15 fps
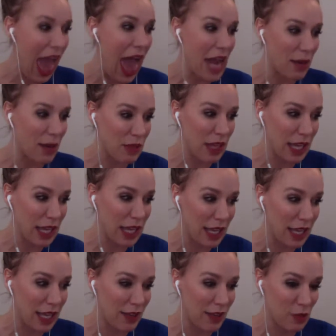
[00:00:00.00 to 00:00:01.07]
and I'm
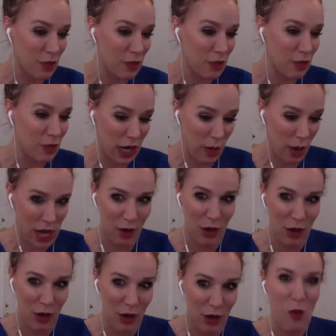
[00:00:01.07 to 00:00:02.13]
thinking of the one I
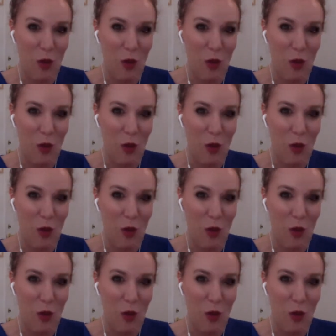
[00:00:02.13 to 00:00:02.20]
watch now.